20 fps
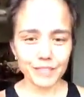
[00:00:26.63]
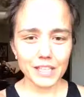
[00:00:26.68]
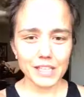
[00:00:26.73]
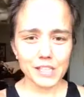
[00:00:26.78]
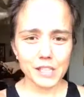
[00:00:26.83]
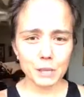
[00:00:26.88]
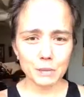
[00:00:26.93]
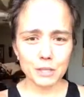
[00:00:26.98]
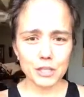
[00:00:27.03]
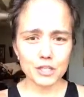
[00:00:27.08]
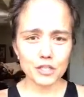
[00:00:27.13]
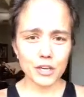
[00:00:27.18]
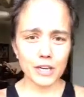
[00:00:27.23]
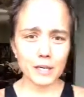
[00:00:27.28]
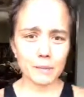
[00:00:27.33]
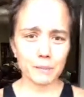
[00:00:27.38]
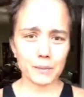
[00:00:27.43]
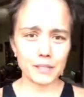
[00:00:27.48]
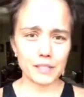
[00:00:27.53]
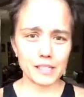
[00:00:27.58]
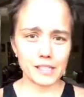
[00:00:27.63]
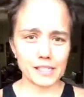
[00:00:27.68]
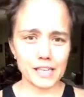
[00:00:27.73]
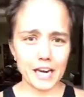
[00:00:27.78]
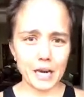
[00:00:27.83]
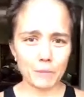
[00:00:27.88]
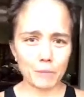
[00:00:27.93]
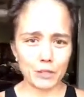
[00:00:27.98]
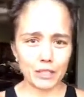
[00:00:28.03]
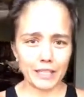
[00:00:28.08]
So I'm going to try to put this
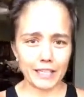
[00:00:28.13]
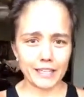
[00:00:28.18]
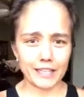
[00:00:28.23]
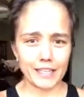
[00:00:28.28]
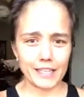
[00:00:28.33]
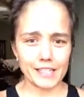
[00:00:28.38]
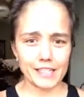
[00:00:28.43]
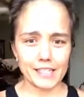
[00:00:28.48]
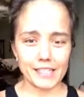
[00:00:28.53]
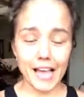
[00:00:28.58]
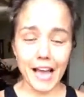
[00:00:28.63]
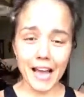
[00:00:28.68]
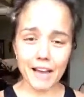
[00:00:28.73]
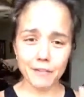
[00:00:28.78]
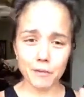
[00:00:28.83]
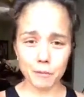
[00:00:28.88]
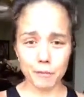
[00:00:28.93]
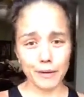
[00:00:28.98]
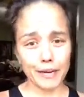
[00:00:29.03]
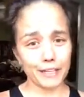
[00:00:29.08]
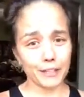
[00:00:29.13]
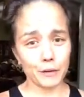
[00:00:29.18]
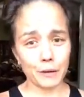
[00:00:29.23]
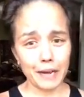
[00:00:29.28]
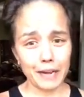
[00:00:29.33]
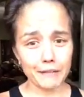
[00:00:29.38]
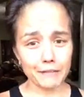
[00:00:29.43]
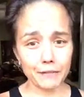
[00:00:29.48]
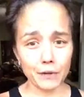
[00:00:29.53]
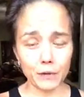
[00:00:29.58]
camera like this. I have a brand new
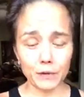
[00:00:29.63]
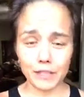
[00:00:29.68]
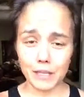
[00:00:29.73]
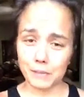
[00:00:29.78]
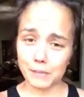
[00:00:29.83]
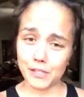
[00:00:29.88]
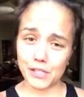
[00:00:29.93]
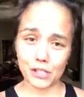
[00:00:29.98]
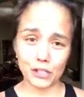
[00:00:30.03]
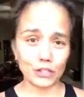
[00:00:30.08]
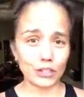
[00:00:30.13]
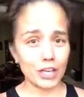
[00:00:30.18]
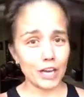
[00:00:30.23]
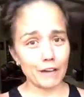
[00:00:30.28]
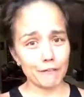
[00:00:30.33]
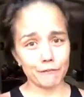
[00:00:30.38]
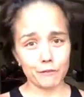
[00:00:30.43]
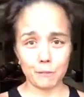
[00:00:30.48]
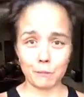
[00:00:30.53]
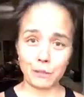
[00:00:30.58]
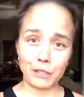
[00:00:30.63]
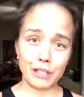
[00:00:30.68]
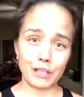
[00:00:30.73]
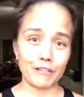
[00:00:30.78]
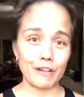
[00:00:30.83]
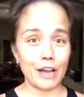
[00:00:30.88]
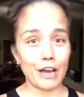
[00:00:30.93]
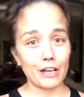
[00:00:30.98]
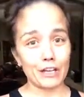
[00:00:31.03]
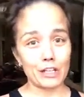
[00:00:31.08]
iPhone and I'm still not familiar
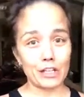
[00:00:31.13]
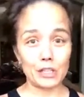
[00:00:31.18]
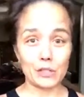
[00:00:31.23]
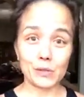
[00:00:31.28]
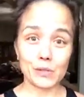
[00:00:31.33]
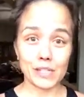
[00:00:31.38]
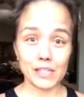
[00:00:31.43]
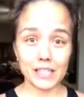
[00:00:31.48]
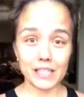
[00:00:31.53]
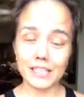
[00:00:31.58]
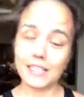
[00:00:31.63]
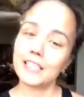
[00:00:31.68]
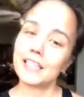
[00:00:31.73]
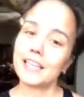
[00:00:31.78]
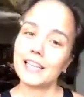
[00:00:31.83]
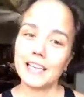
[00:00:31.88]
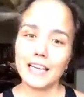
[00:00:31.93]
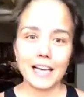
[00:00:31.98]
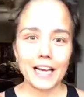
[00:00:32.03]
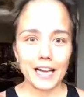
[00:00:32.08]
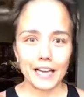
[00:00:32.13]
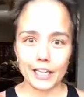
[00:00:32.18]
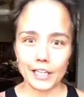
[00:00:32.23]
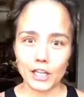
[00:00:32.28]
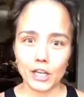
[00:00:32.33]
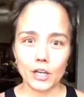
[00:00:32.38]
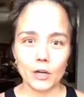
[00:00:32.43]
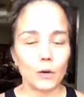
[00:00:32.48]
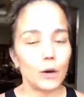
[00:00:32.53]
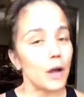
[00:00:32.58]
with how to use it. I
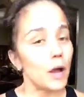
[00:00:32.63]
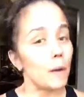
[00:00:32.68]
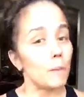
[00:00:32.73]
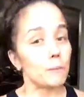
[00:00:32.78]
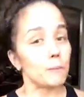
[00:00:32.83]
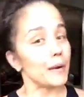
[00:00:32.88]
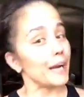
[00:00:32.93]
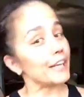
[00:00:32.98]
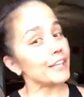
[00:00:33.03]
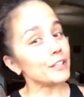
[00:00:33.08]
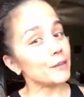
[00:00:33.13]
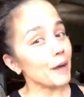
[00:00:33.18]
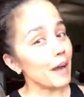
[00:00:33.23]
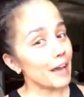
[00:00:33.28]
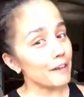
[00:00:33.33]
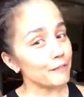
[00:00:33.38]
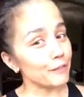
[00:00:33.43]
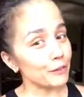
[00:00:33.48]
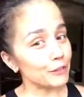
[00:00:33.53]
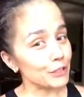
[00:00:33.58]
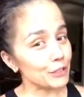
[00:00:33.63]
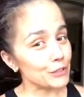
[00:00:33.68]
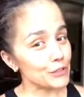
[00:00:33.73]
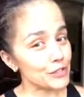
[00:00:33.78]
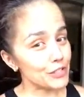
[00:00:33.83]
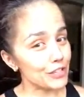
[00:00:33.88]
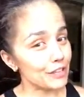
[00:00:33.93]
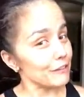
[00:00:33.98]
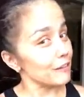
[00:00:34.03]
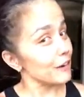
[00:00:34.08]
know. Brand new iPhone
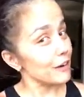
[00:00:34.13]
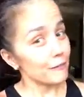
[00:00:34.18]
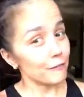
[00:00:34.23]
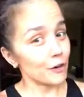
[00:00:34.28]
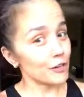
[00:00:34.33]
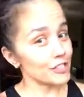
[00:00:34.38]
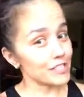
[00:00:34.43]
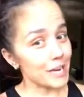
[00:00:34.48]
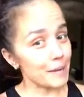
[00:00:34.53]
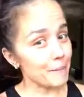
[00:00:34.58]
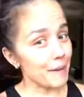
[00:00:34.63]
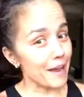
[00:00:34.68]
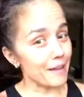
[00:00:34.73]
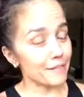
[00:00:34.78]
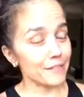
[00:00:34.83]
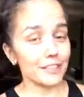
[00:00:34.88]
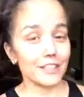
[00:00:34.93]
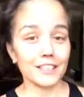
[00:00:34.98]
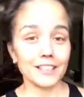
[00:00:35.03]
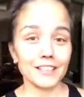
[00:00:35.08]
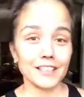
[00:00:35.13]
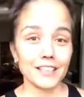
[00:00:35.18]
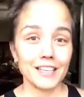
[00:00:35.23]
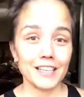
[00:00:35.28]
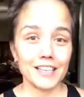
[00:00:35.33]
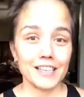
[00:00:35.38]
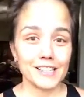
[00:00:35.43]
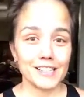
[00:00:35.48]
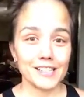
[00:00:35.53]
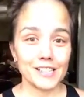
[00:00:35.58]
user, first time ever.
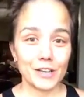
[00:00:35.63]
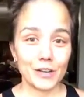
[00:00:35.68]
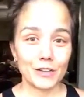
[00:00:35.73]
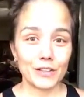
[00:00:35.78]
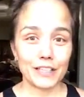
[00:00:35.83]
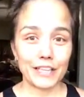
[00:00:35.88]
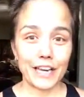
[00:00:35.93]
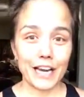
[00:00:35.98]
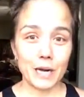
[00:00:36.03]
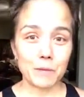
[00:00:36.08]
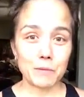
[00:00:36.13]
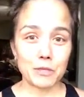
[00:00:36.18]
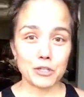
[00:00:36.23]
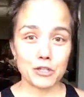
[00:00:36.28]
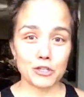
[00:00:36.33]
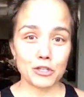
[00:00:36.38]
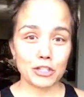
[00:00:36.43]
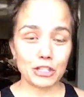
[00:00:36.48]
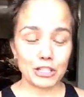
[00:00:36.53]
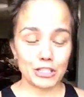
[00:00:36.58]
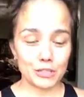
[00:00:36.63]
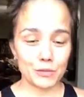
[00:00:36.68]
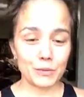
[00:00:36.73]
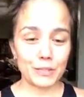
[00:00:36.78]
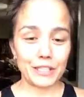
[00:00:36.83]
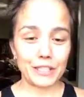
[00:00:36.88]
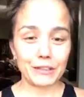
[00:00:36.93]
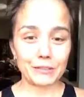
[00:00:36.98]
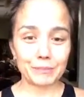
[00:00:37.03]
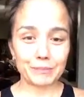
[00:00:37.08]
So the camera struggle is
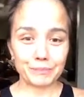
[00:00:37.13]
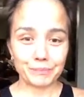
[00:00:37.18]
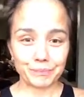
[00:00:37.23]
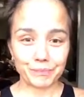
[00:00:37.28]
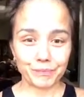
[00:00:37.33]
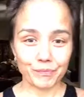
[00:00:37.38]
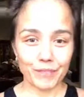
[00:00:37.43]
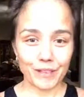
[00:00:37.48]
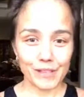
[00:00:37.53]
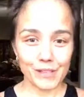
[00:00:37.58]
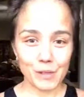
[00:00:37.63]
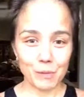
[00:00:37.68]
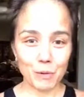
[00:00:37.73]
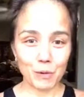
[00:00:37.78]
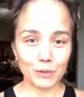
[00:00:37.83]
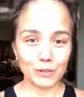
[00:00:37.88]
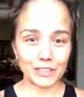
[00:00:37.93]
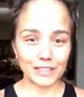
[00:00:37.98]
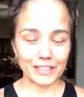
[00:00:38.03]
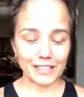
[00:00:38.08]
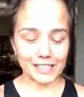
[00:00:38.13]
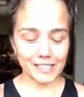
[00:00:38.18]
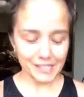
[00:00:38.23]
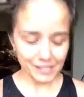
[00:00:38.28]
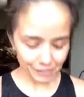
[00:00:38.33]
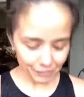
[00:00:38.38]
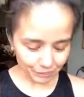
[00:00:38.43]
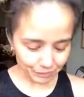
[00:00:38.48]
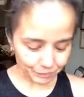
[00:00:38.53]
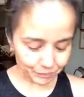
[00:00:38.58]
real. So I'm holding this.